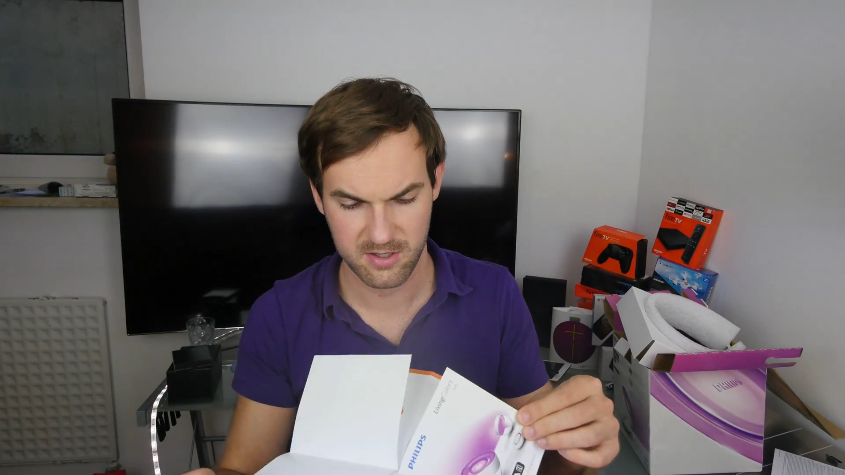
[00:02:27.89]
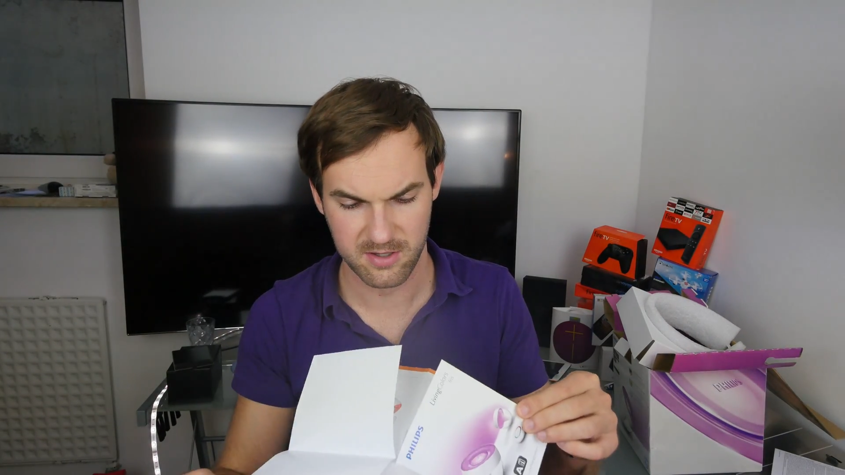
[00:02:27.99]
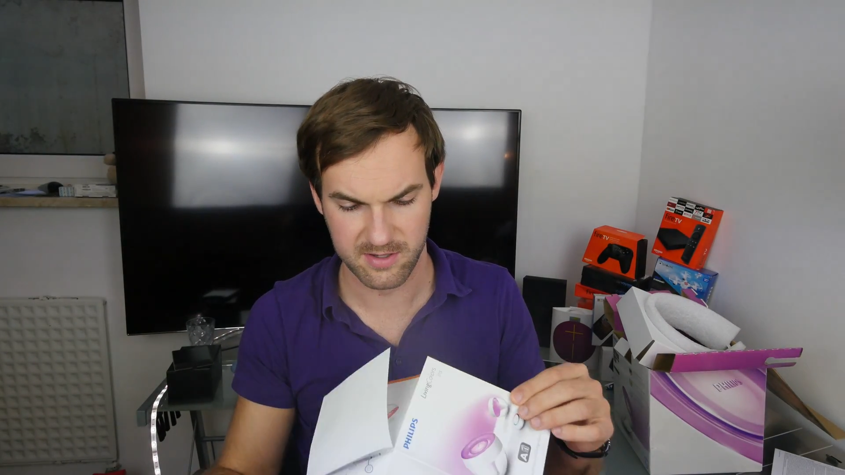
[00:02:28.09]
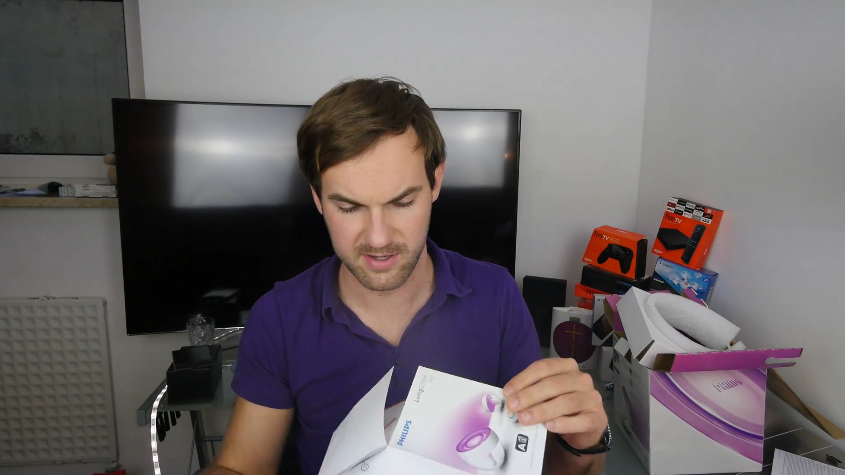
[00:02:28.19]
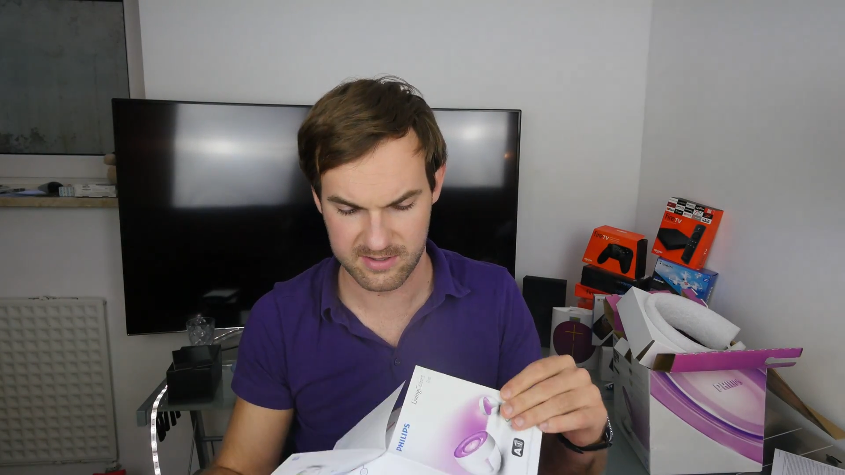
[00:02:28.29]

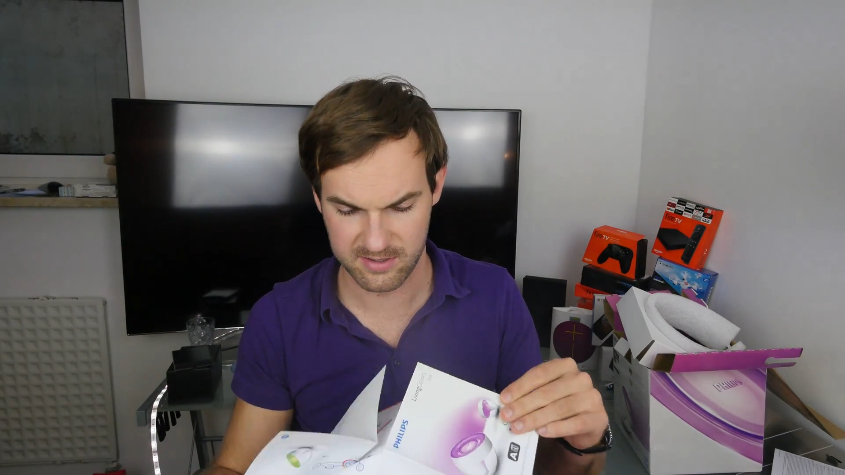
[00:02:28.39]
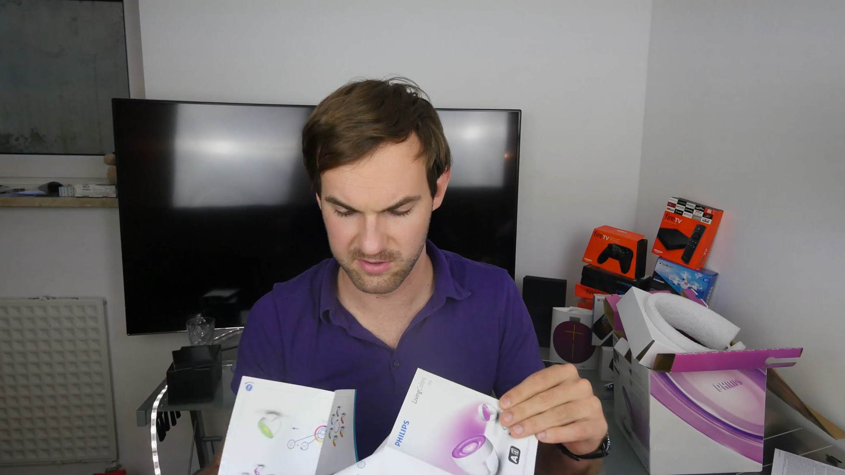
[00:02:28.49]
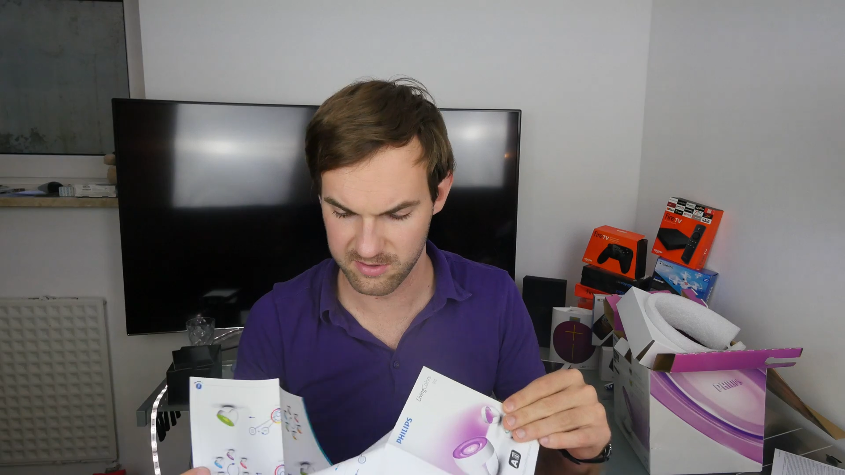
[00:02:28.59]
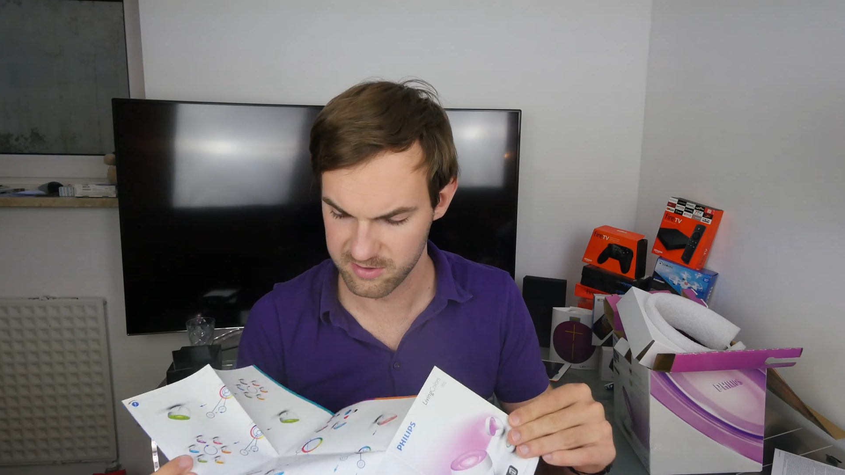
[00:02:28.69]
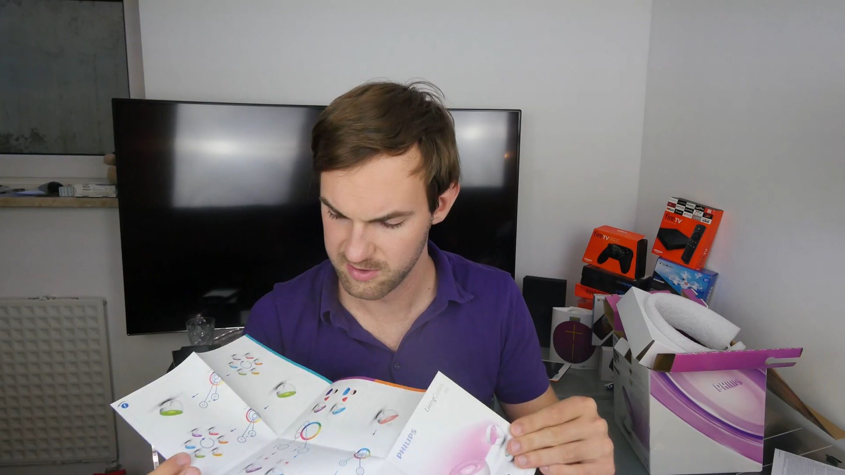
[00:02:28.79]
a nice
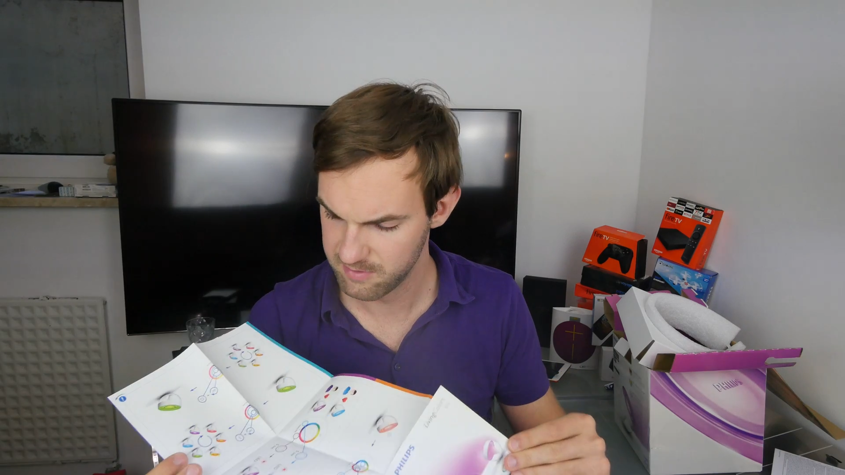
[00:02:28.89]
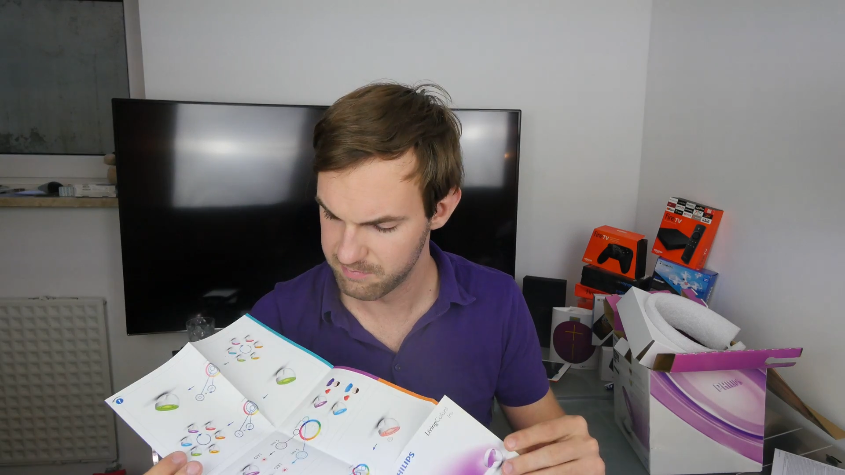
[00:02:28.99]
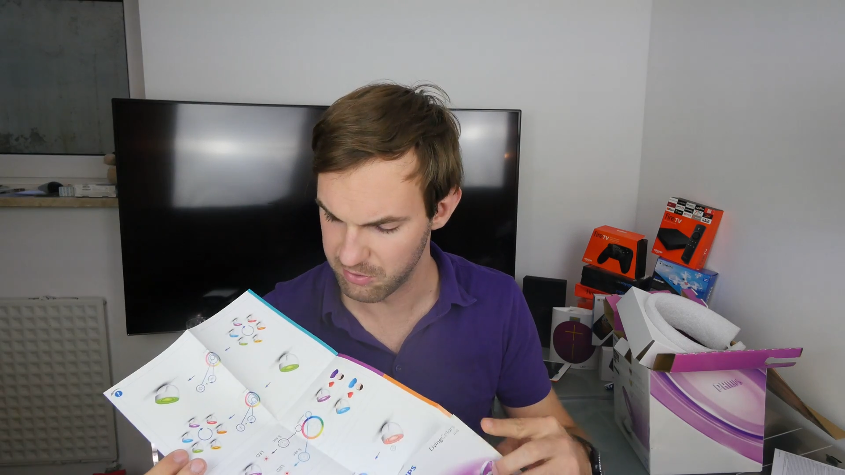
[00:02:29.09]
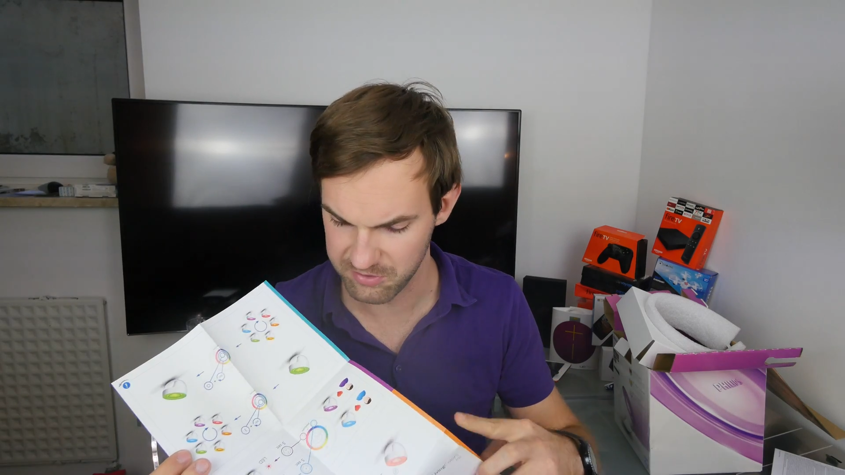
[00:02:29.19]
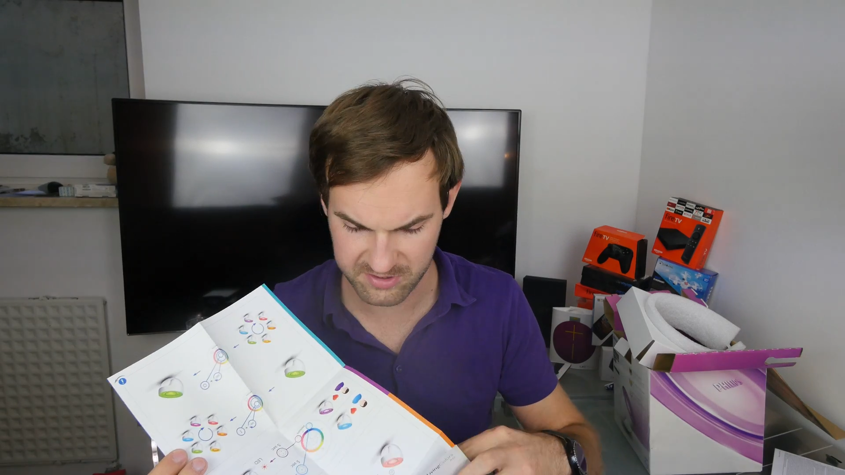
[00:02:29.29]
little
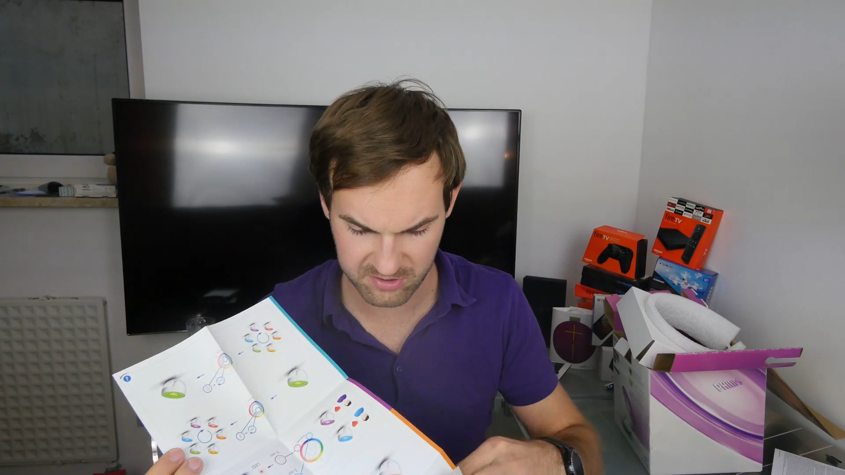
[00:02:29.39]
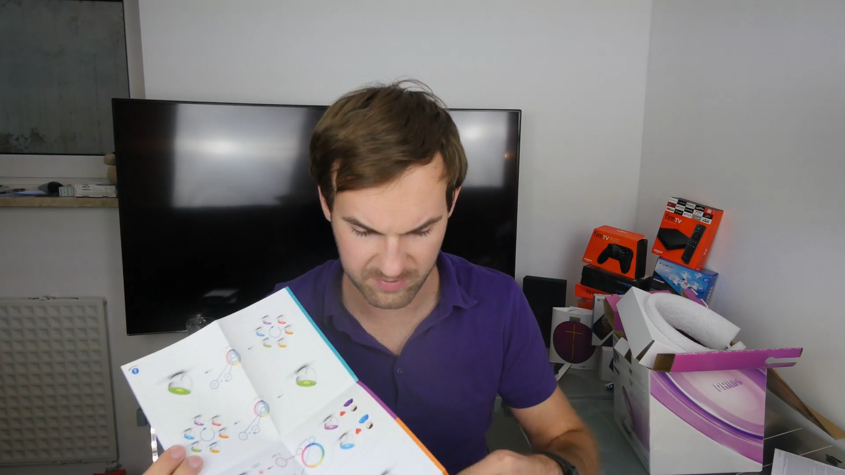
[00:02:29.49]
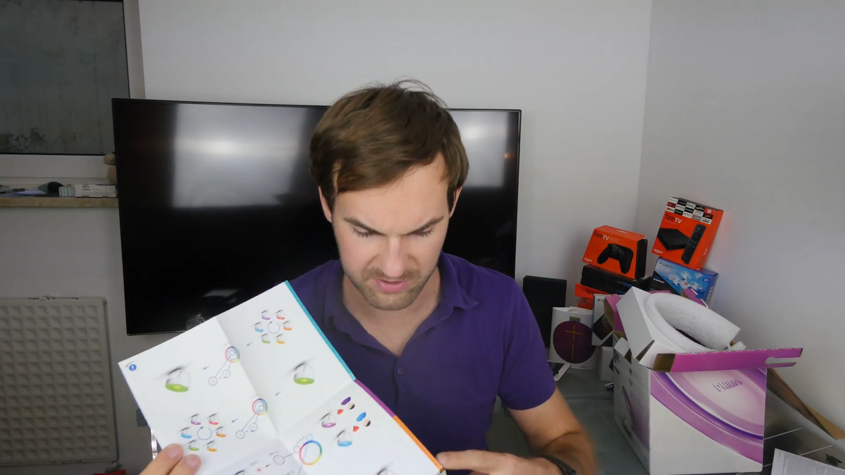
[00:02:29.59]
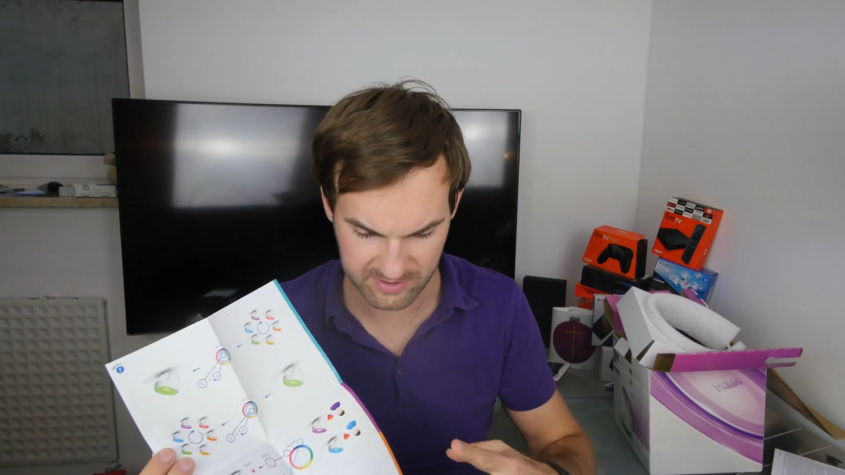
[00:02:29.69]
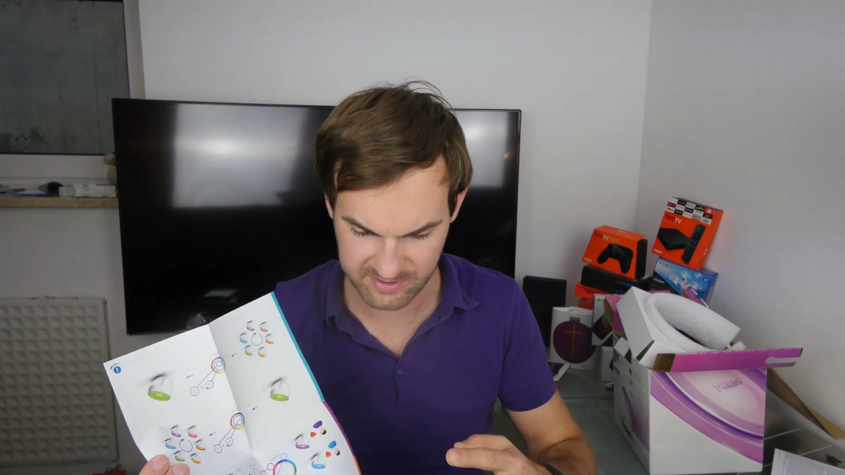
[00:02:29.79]
poster where you